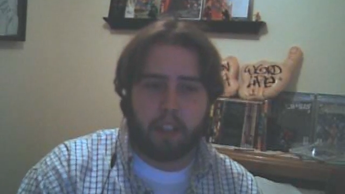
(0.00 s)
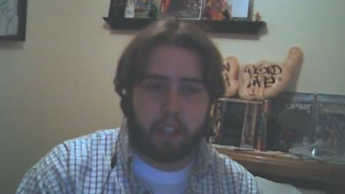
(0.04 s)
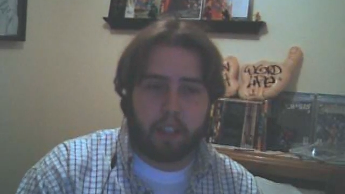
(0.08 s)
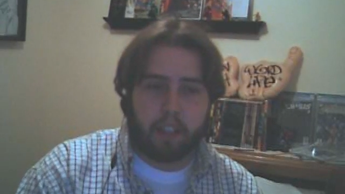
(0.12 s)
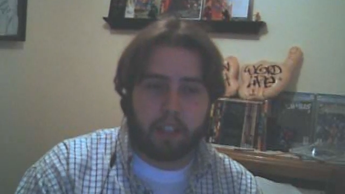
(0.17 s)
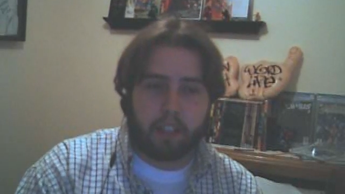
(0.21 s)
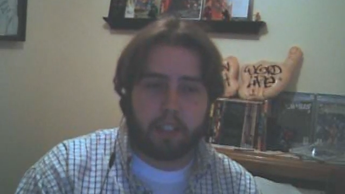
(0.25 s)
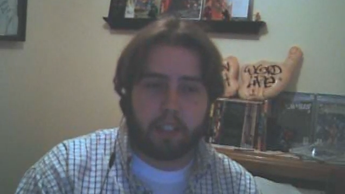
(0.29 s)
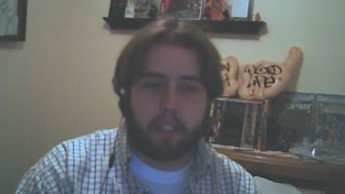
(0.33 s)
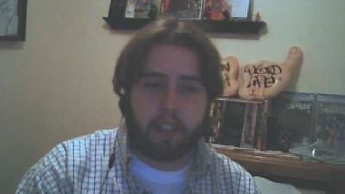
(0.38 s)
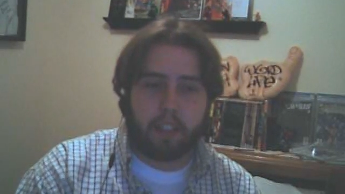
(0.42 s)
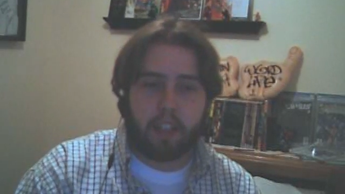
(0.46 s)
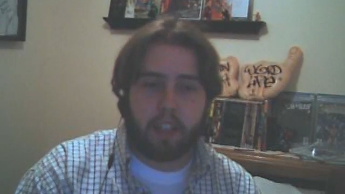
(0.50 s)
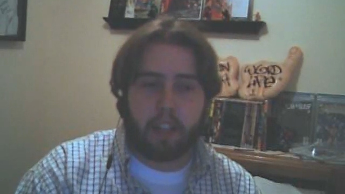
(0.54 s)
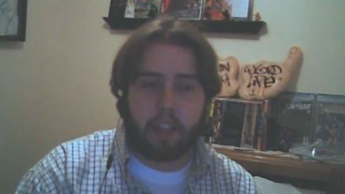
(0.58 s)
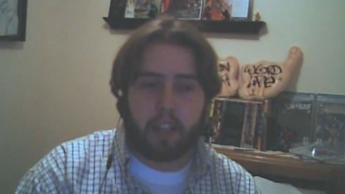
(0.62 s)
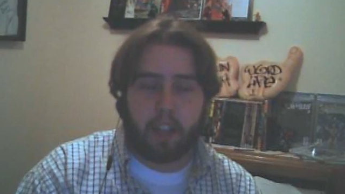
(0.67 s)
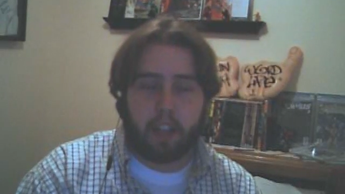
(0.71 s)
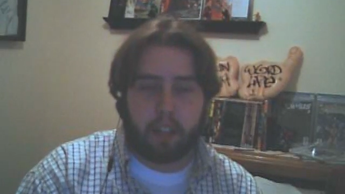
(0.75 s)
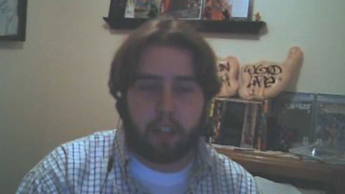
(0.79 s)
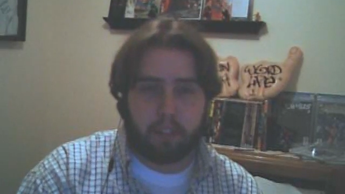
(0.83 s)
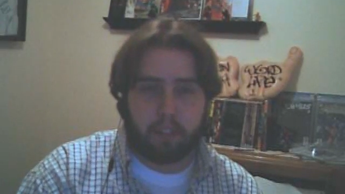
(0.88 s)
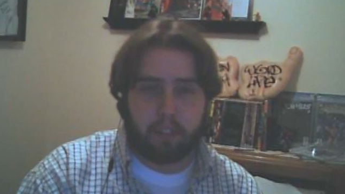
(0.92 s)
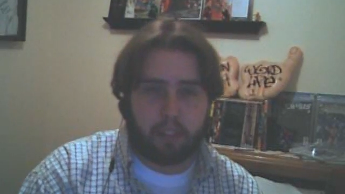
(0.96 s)
in
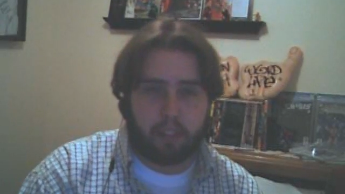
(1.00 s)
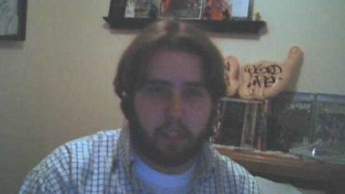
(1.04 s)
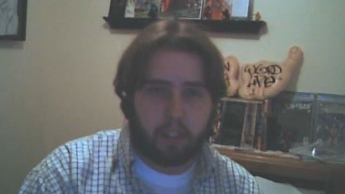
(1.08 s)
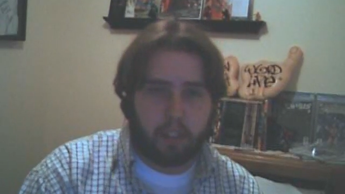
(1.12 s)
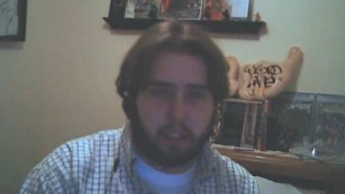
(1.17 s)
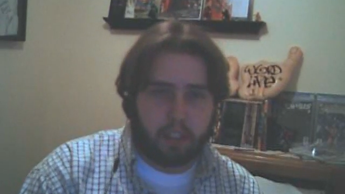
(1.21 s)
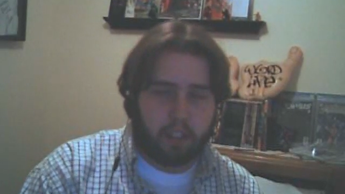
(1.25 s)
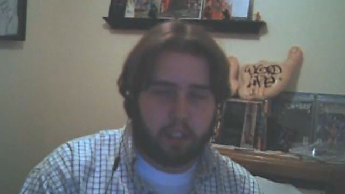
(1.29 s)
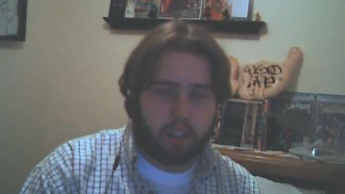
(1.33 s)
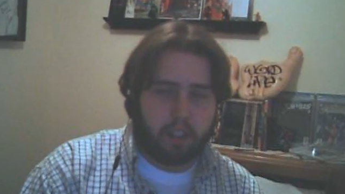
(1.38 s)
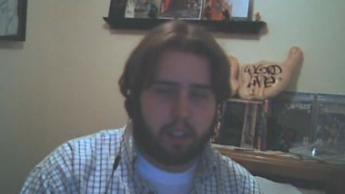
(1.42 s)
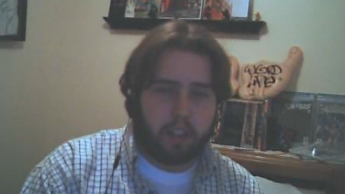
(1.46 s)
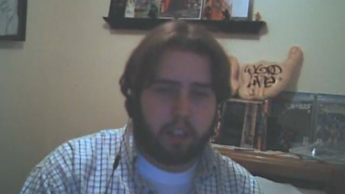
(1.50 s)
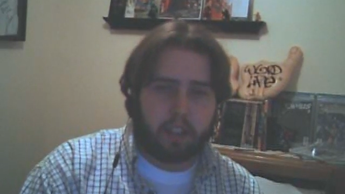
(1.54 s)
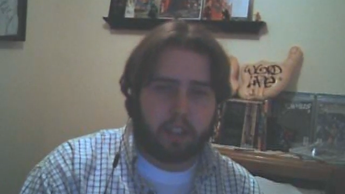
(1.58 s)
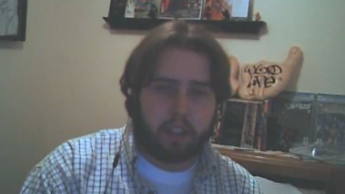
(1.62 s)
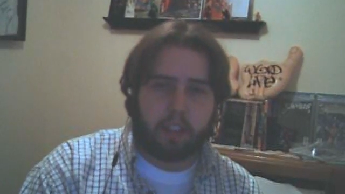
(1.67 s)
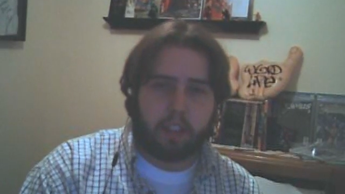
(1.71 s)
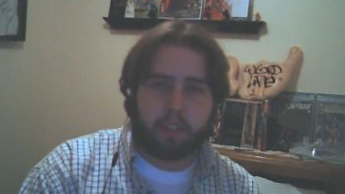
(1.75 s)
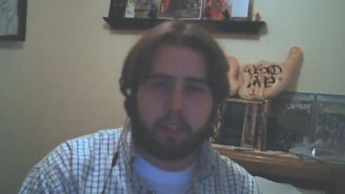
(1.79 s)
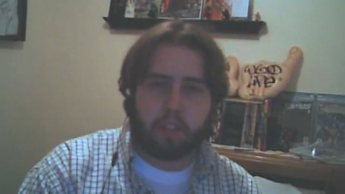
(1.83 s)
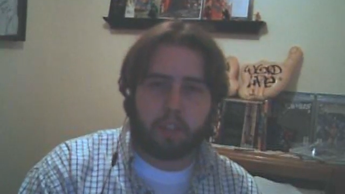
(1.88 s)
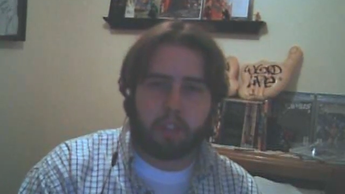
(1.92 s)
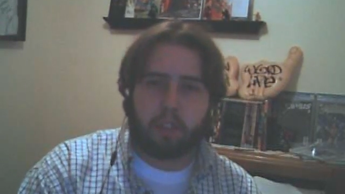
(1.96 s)
TNA. And
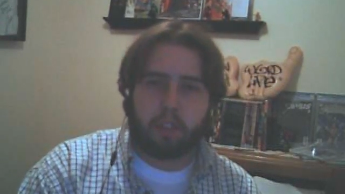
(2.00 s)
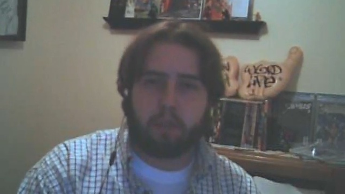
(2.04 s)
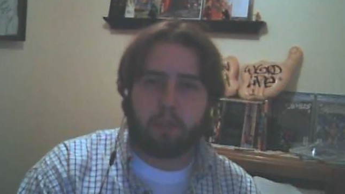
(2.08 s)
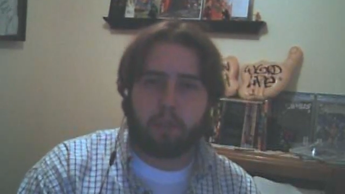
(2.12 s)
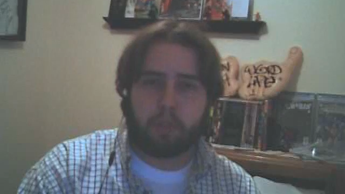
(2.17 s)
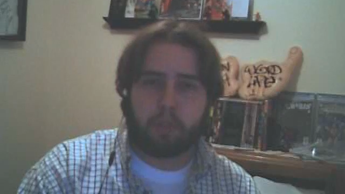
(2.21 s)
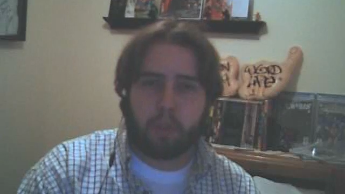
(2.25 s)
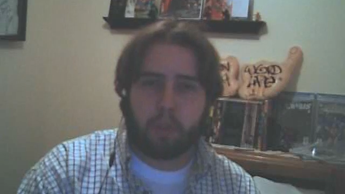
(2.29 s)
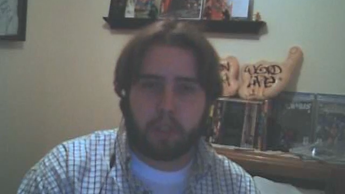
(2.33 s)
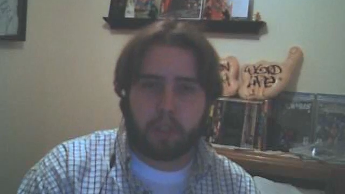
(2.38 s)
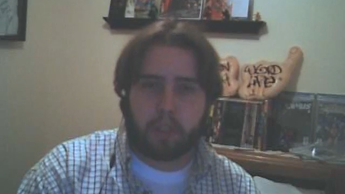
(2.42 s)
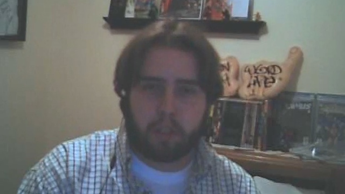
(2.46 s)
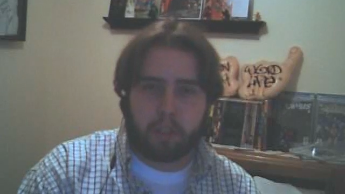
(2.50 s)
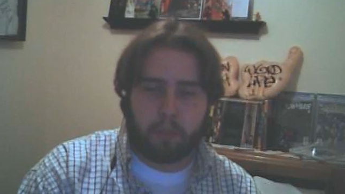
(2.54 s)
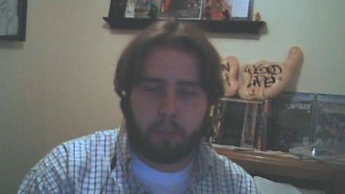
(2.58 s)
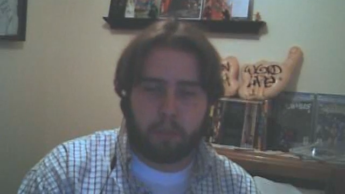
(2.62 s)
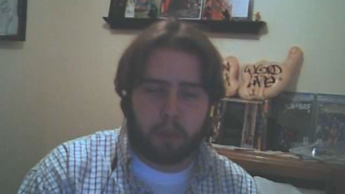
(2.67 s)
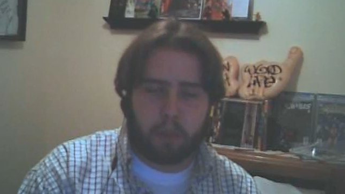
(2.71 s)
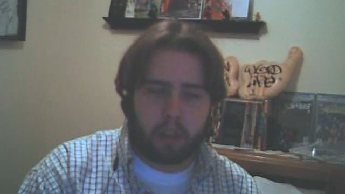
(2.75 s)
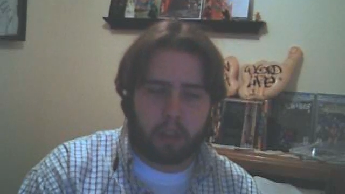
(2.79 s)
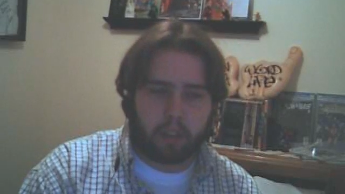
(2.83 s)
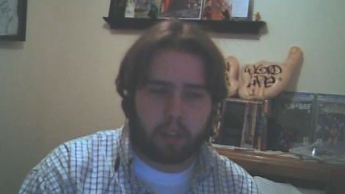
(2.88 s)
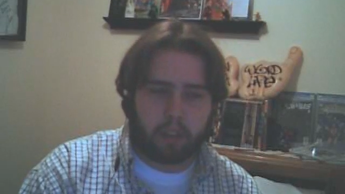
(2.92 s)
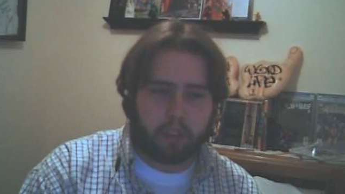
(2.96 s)
then there's a huge question
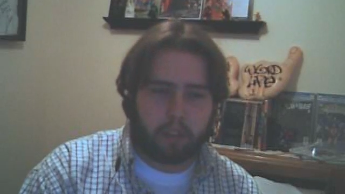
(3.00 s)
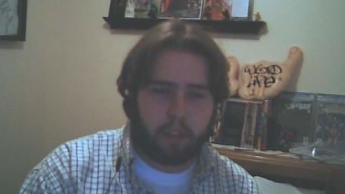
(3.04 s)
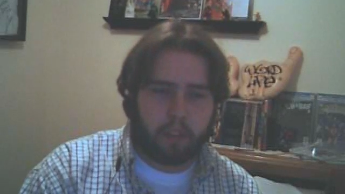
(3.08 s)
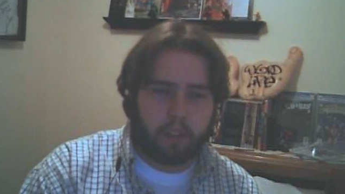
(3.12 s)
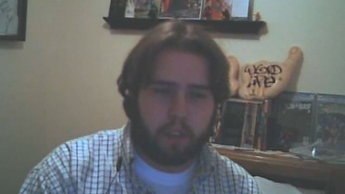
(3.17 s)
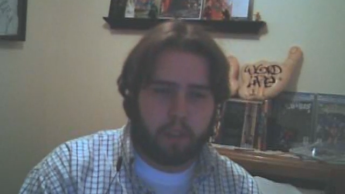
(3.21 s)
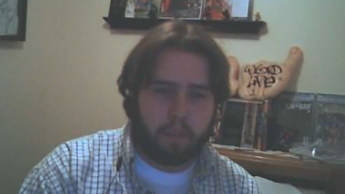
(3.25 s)
mark.